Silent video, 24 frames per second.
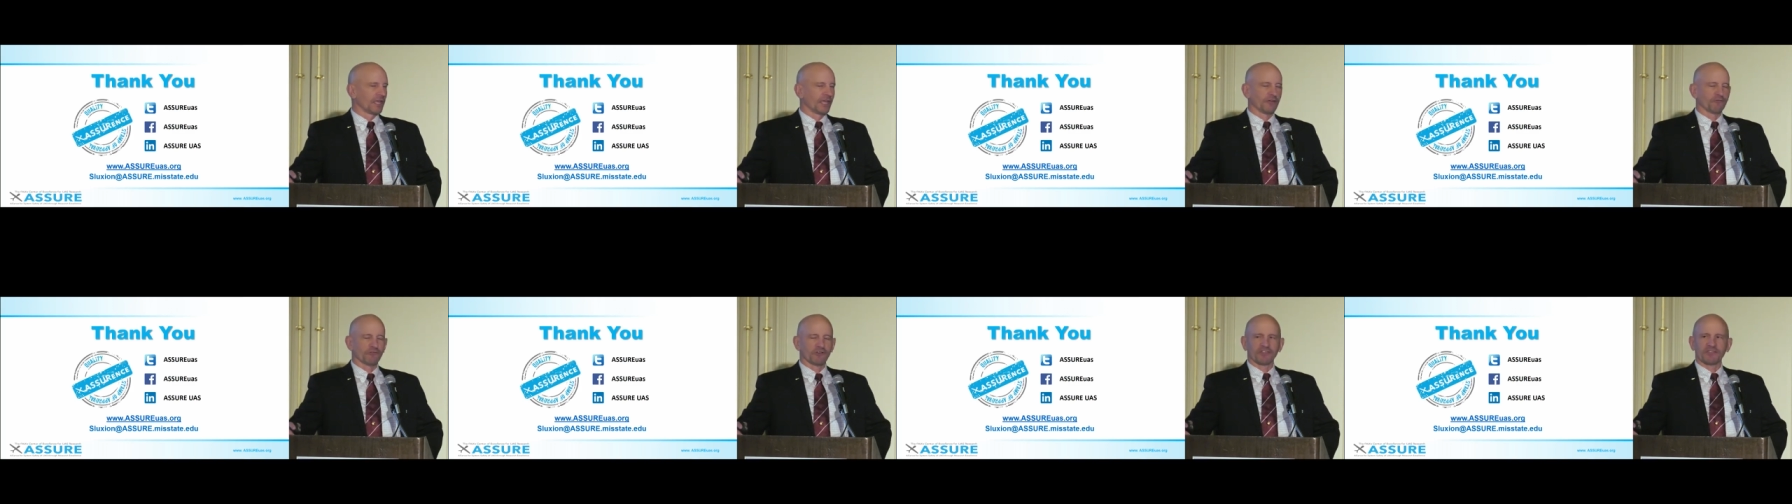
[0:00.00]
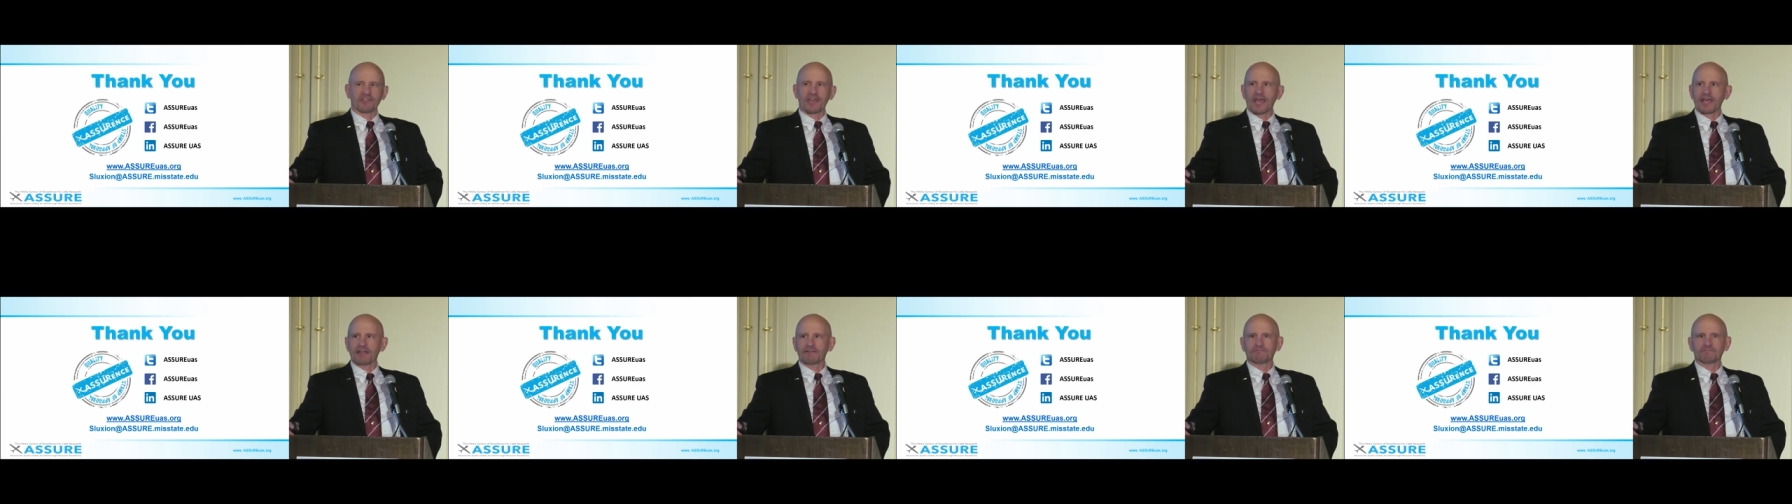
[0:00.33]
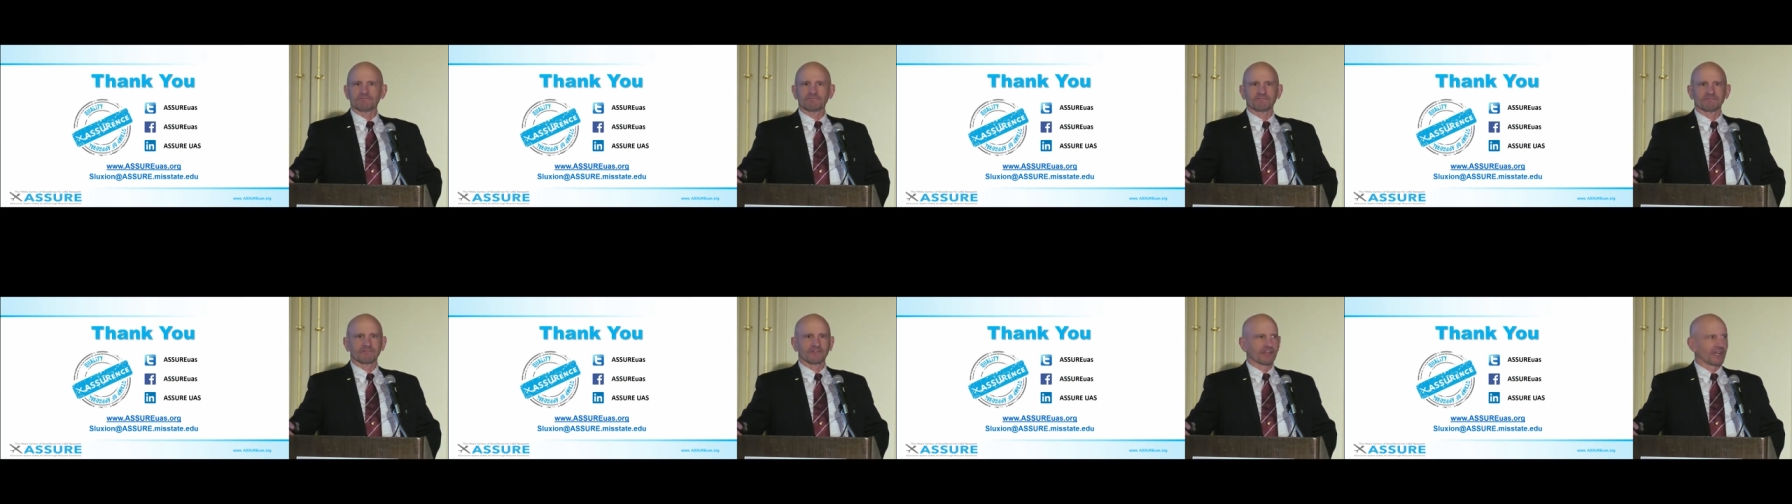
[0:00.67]
And with that,
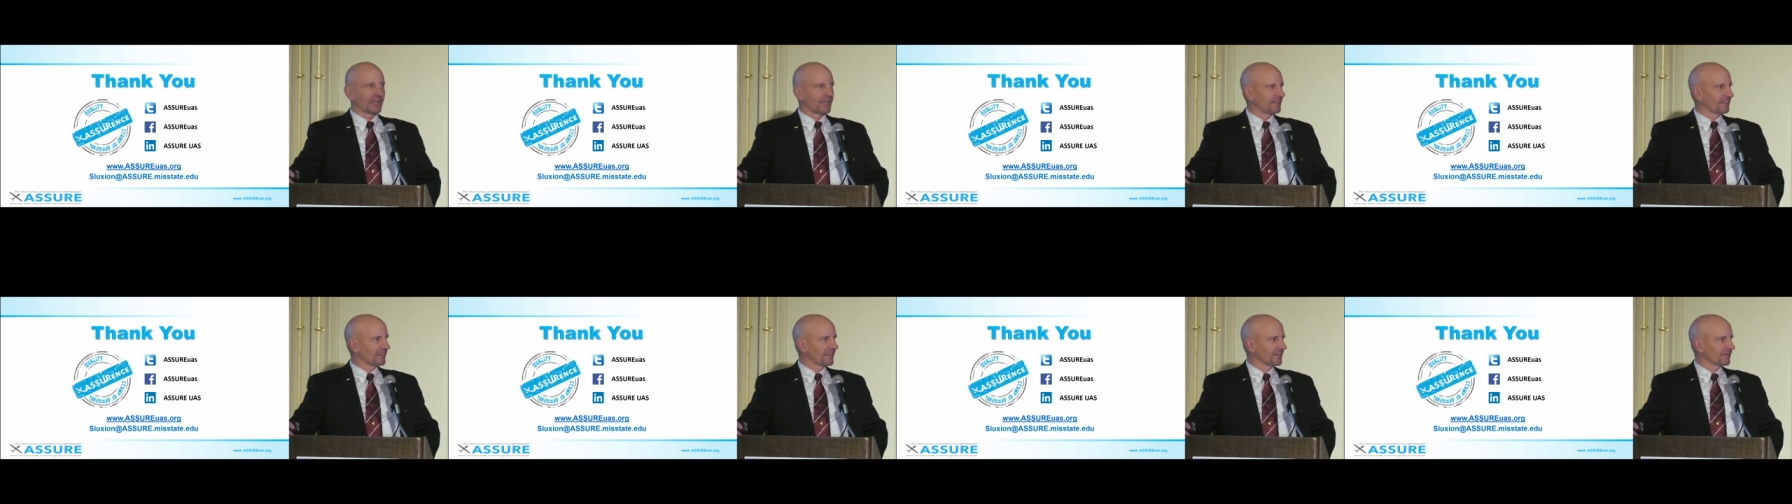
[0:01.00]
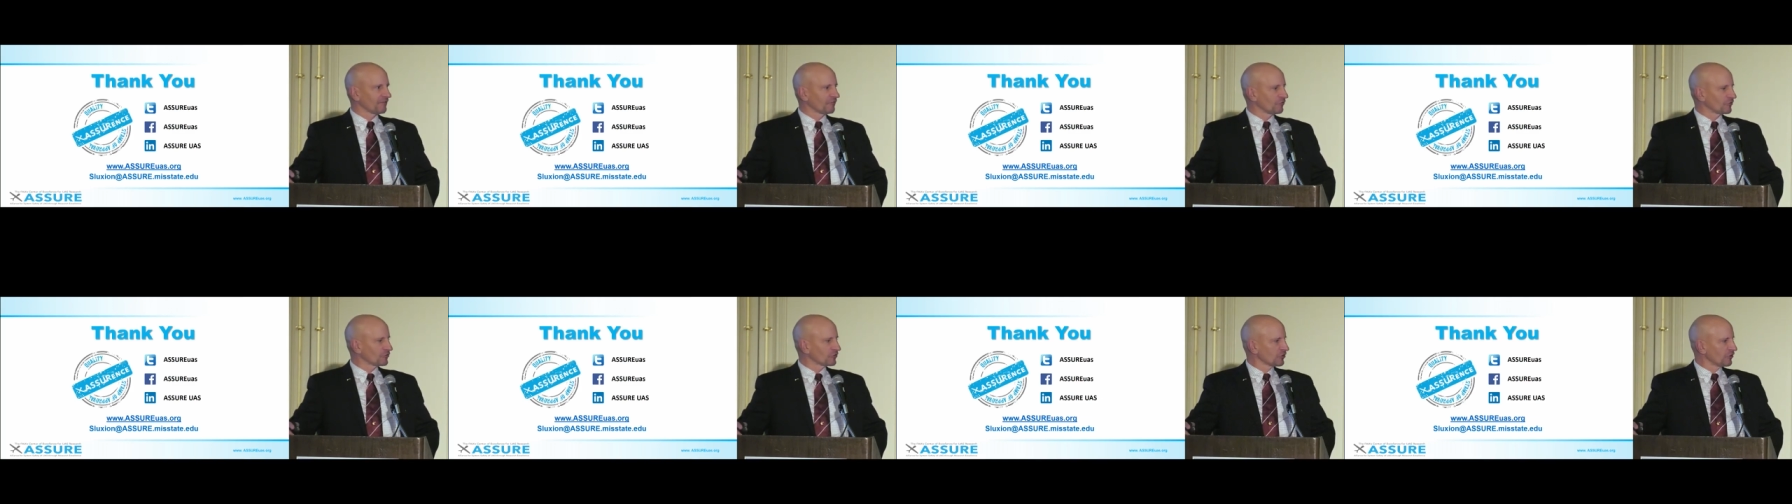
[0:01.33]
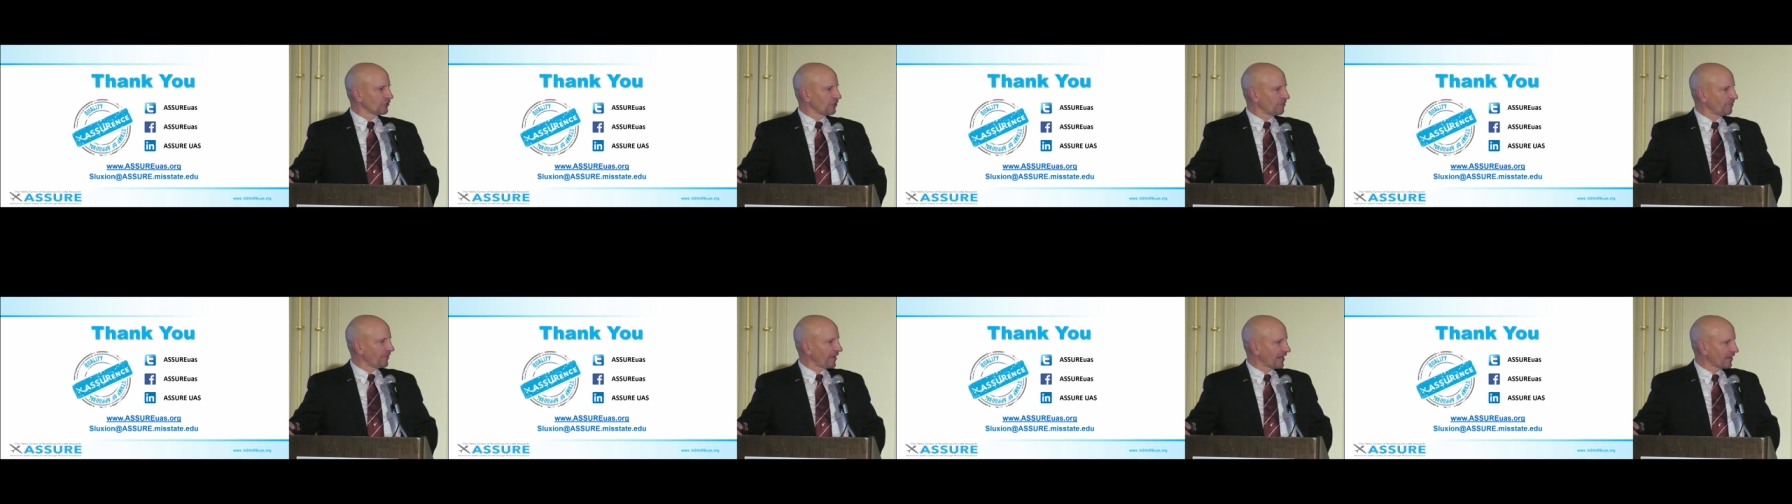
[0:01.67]
I think we'll
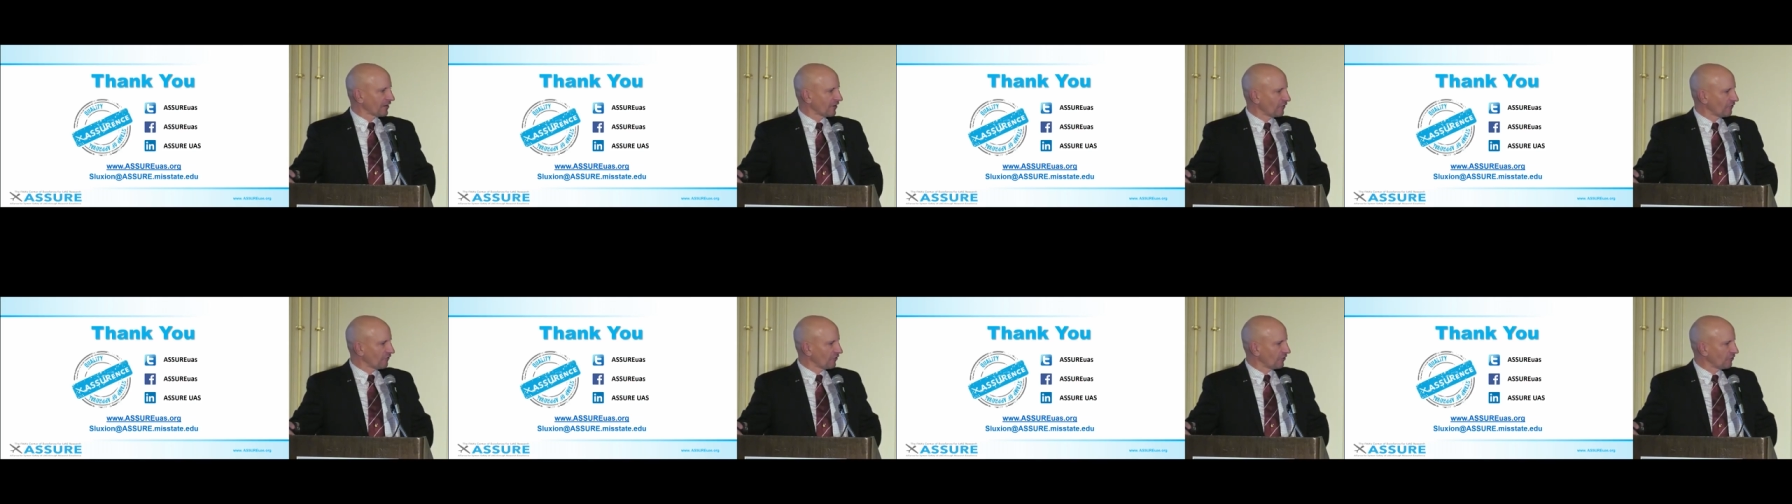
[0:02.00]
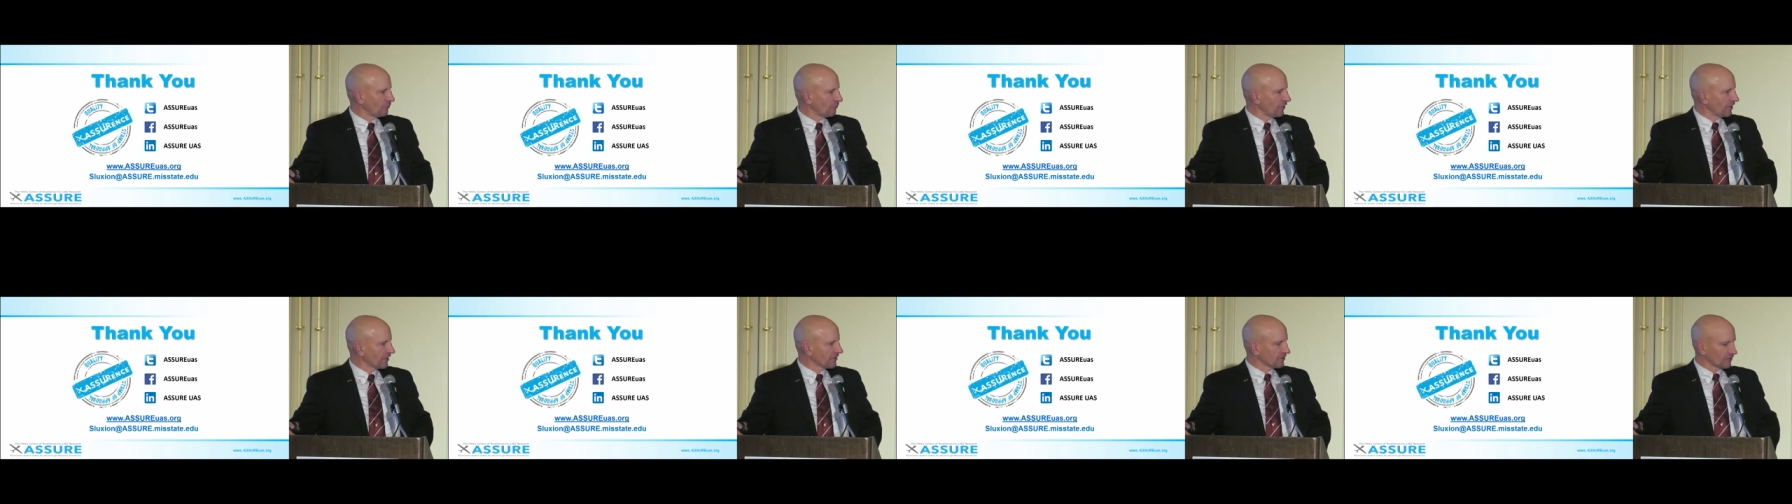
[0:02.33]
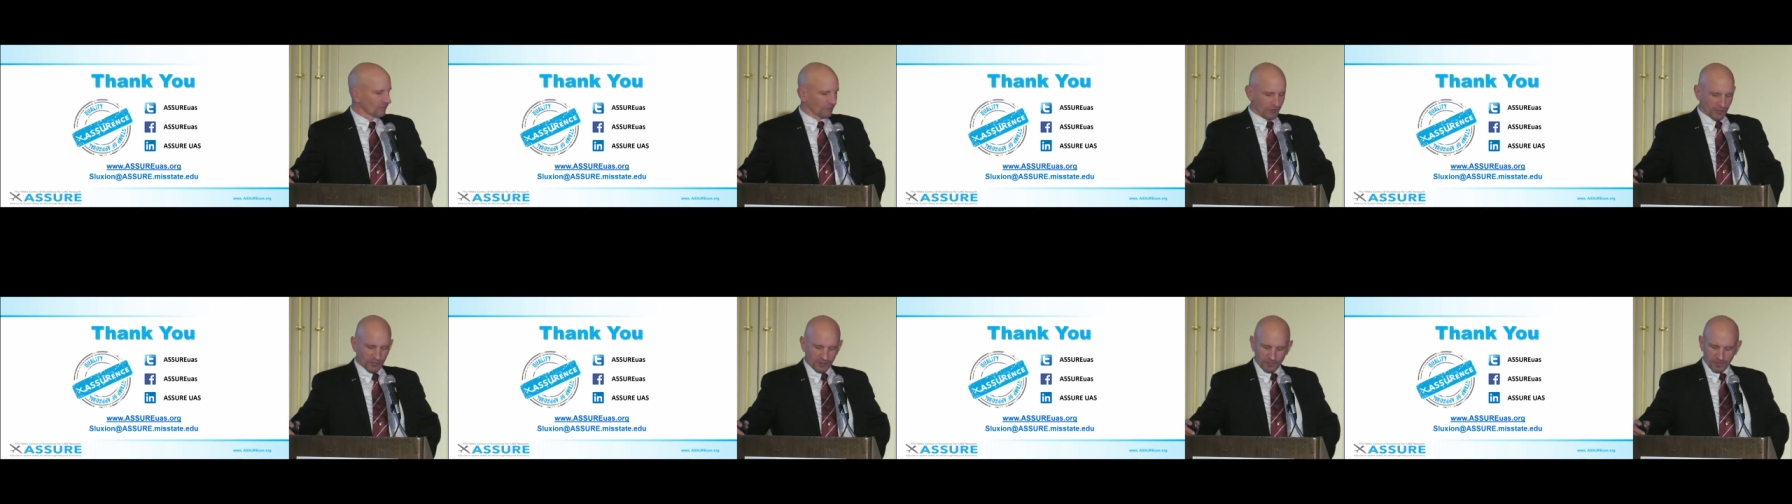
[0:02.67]
turn it back over to Rick
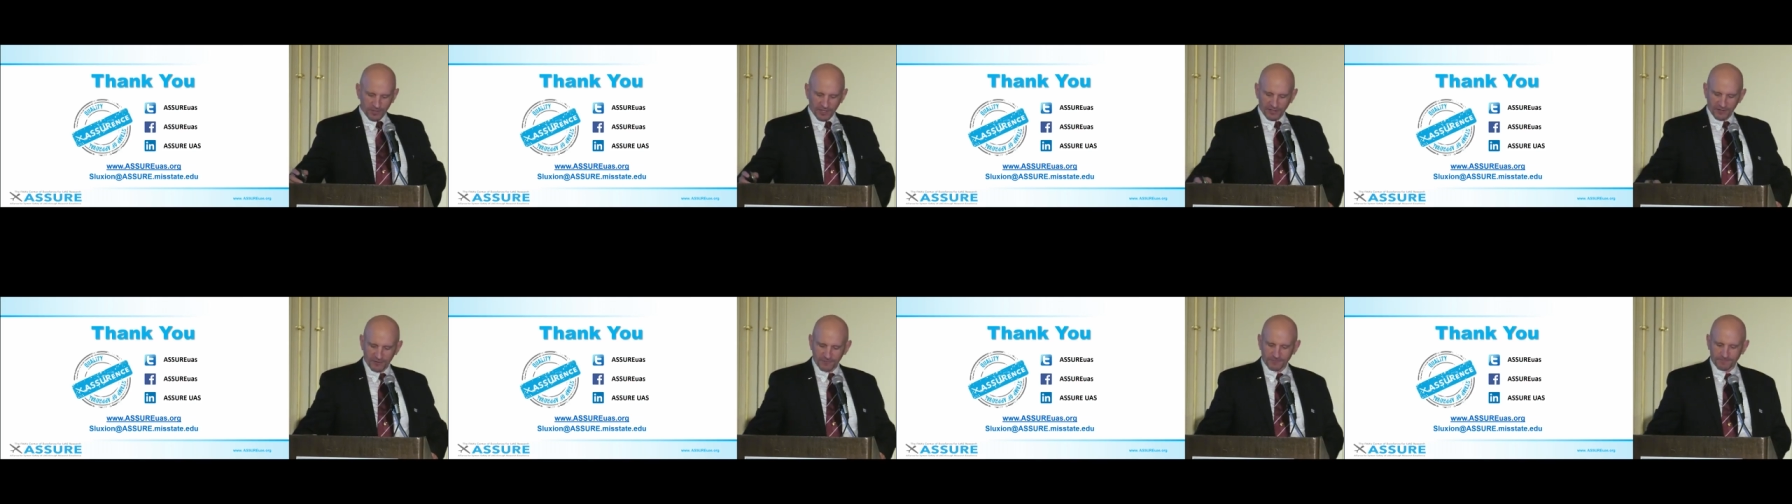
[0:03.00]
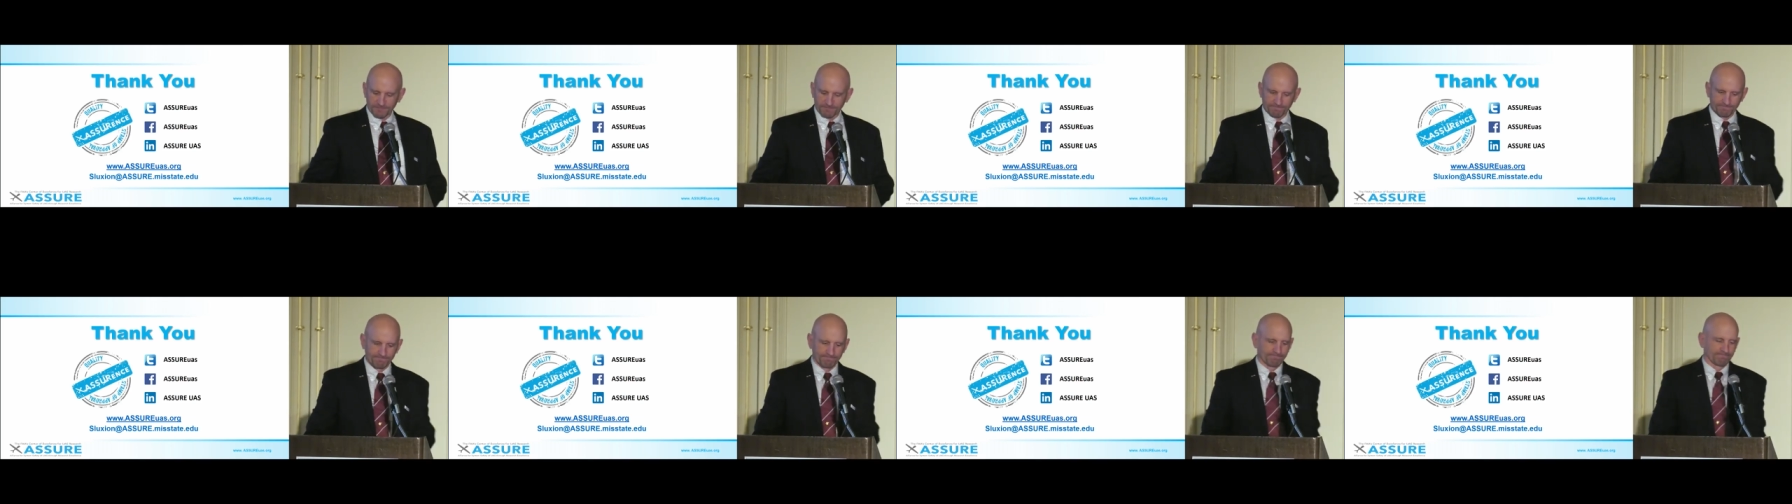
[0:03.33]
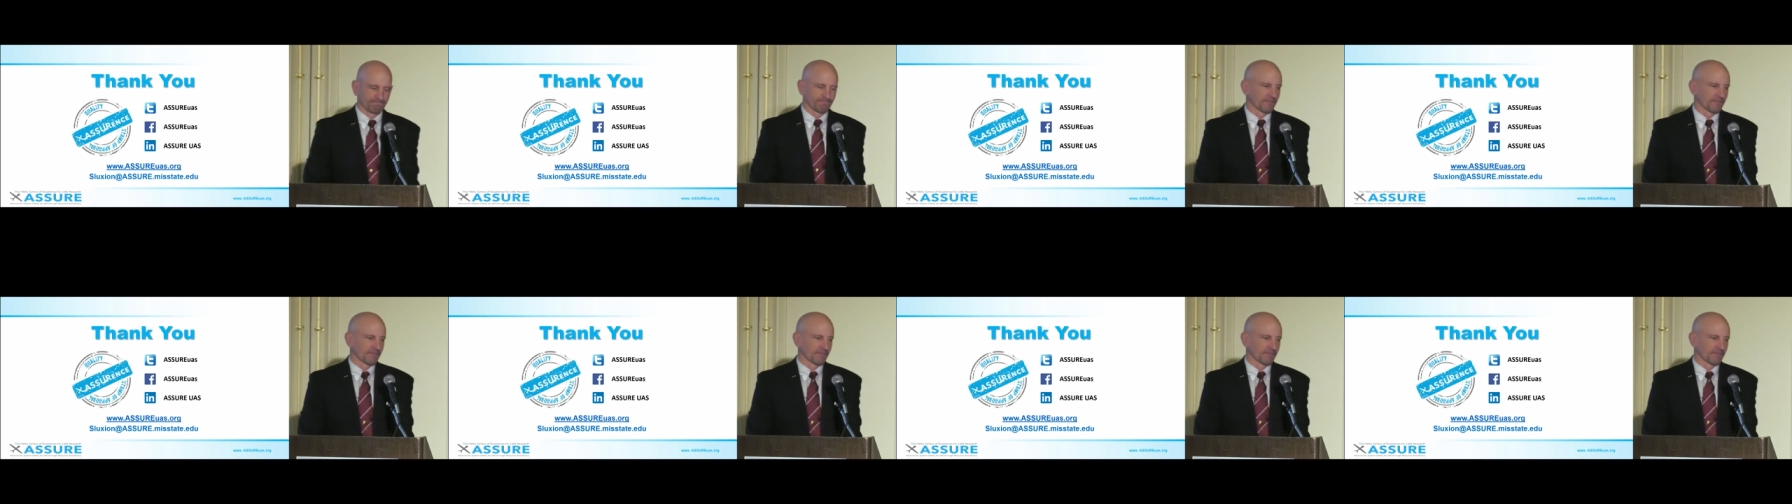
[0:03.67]
to run the panel.